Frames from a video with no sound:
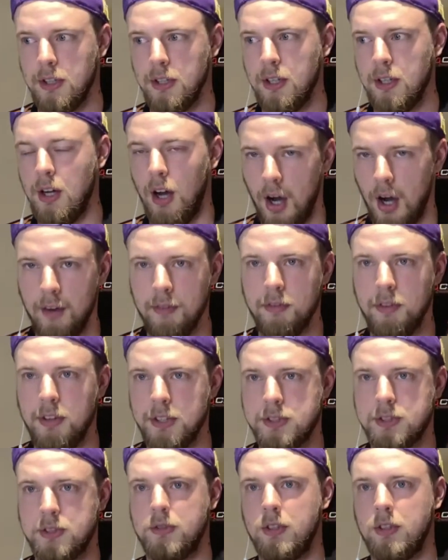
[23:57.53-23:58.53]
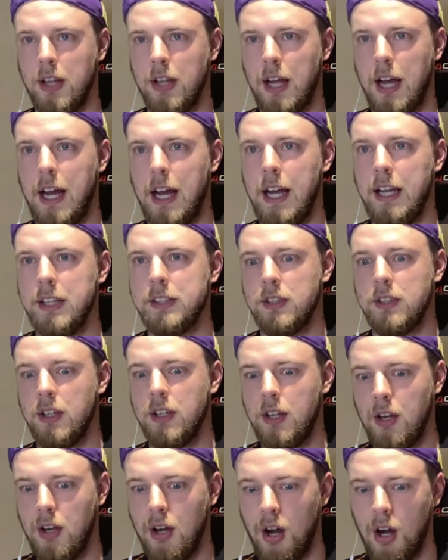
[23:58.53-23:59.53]
of this class
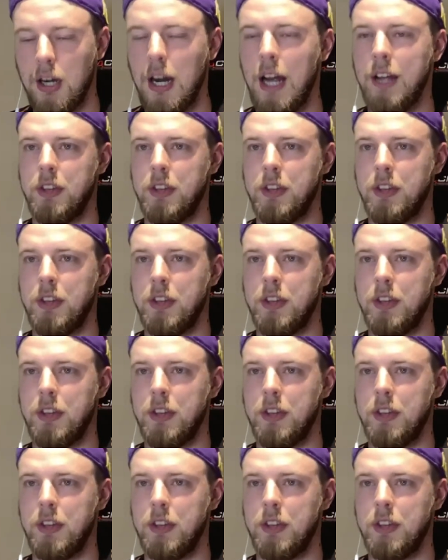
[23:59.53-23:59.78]
are at the